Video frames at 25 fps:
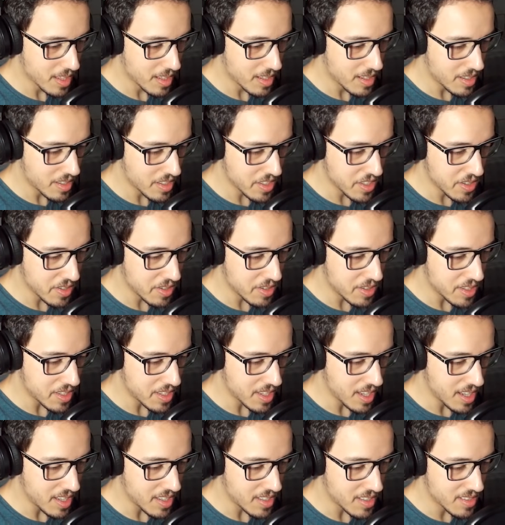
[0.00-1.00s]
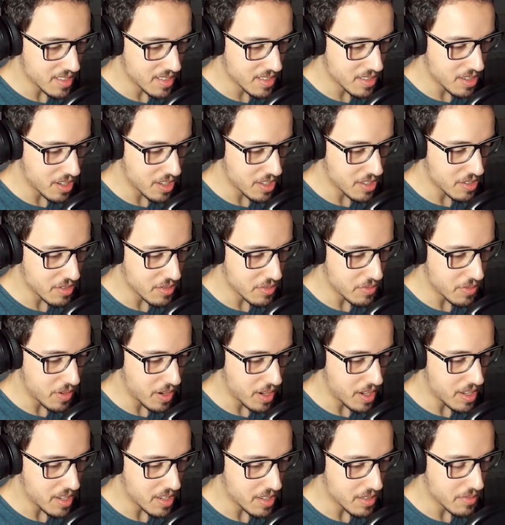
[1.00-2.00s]
Uh, sorry, I got you
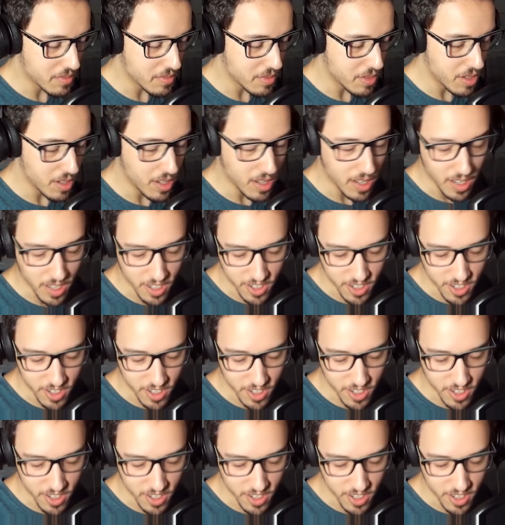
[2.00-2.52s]
fired, Flo- Oh,